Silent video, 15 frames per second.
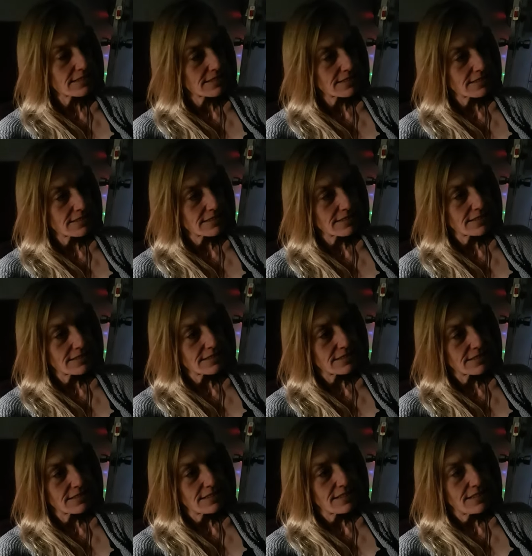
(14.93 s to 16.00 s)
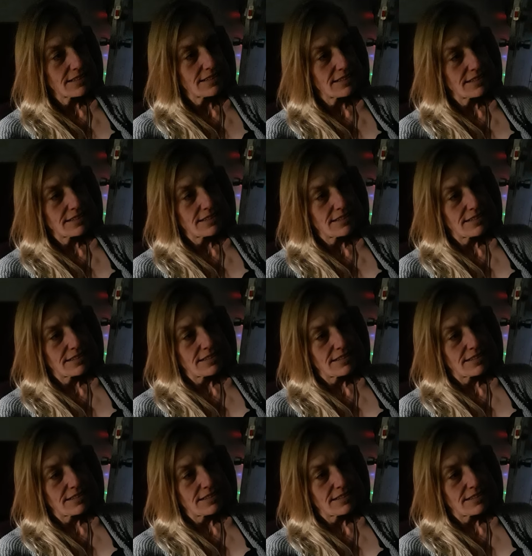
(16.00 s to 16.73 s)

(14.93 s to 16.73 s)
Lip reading: (silence)